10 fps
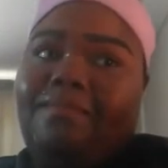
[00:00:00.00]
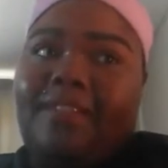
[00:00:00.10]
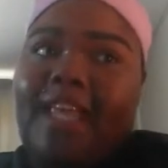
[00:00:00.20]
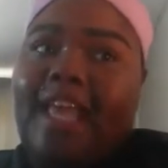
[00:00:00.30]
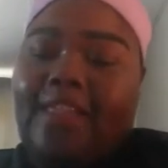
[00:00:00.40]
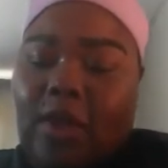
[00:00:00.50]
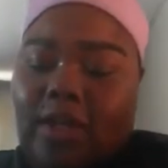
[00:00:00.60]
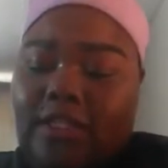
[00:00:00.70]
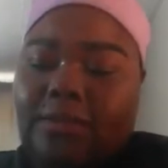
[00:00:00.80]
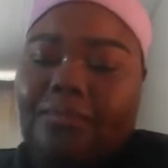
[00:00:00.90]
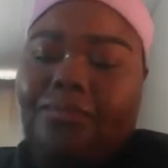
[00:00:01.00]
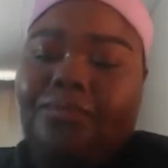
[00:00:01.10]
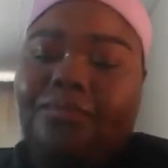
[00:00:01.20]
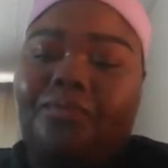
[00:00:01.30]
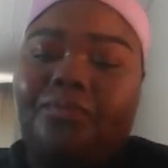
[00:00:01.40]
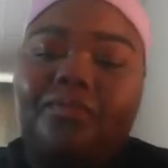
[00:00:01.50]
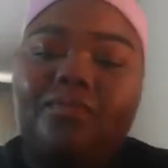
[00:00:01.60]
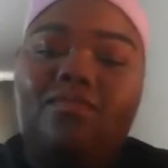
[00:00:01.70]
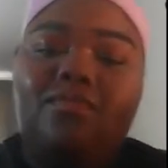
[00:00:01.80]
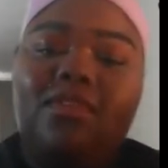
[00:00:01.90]
like I thought.
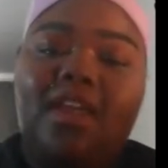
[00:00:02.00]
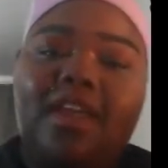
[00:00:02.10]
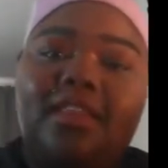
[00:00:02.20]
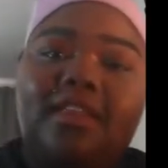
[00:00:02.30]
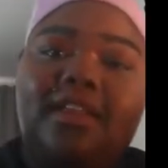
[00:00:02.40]
Then